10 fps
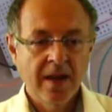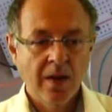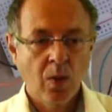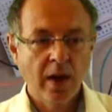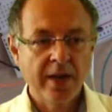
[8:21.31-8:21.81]

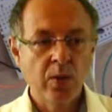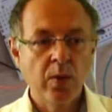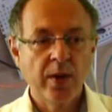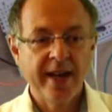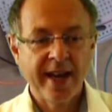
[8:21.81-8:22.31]
Why do we
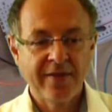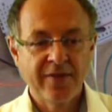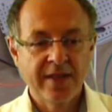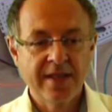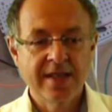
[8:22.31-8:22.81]
want to have
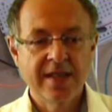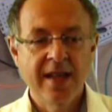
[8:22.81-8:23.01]
this?